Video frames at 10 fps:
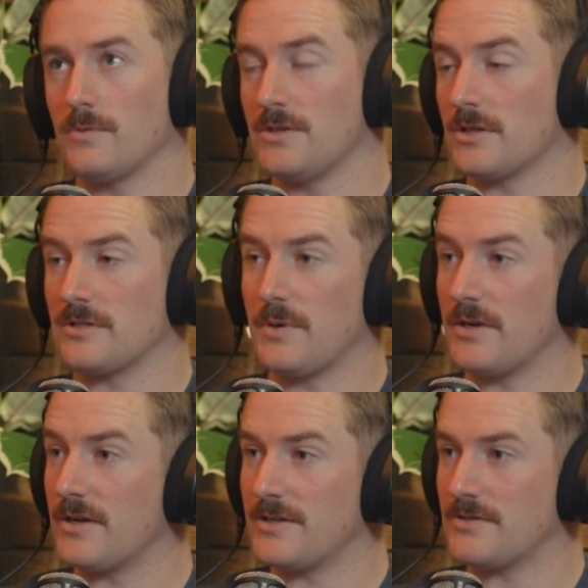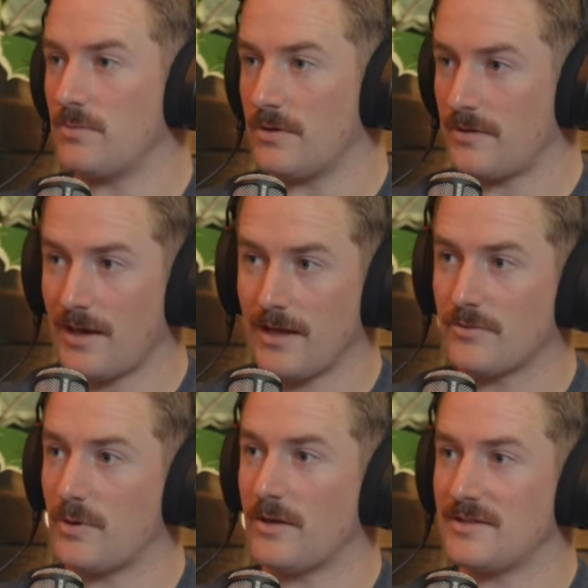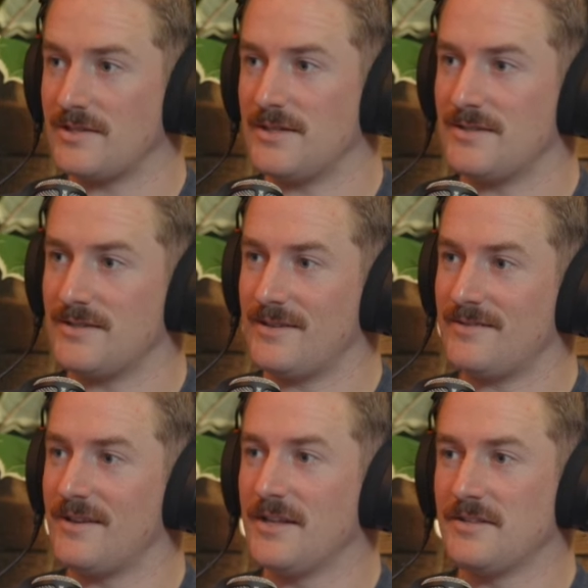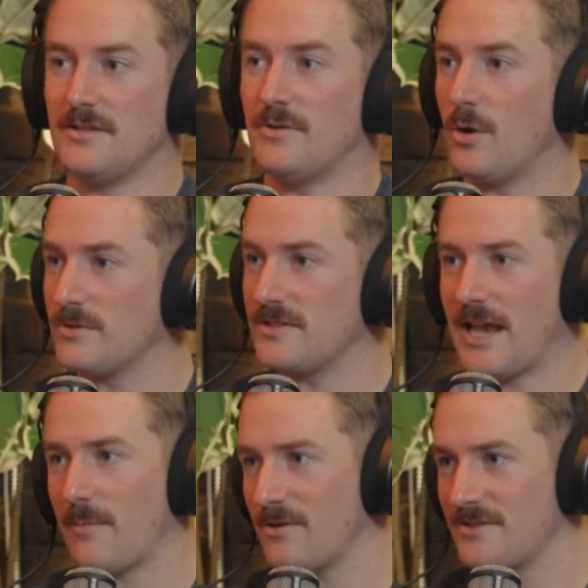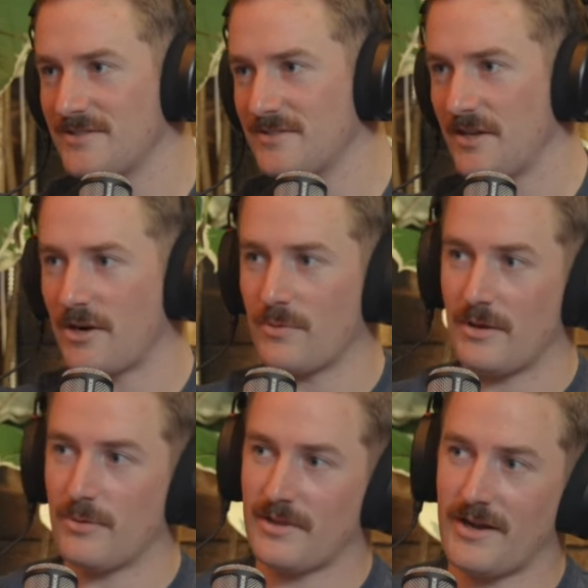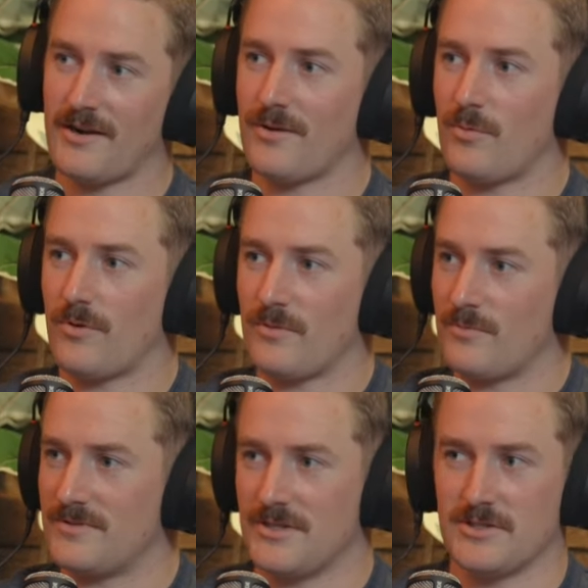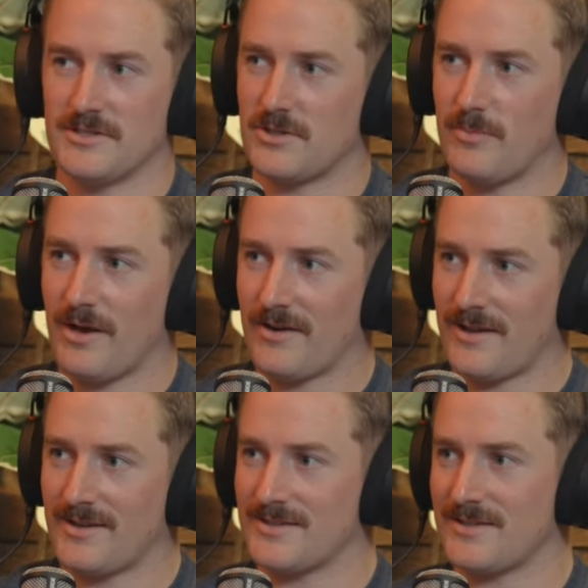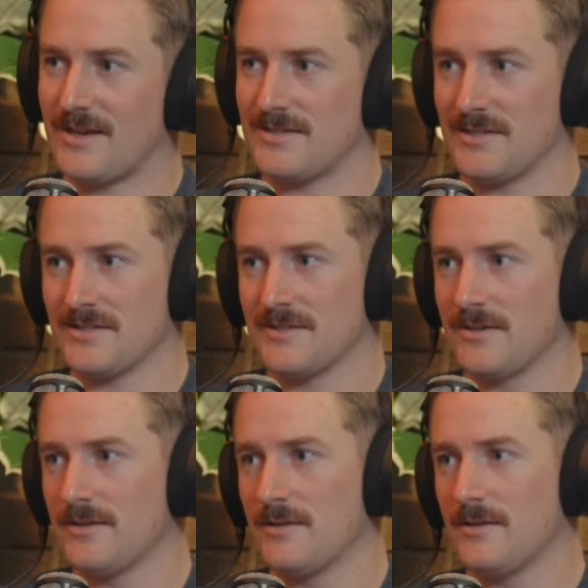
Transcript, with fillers: what was your experience with that throughout the season and did you notice the cameras there when they were there or did you just go about it as as is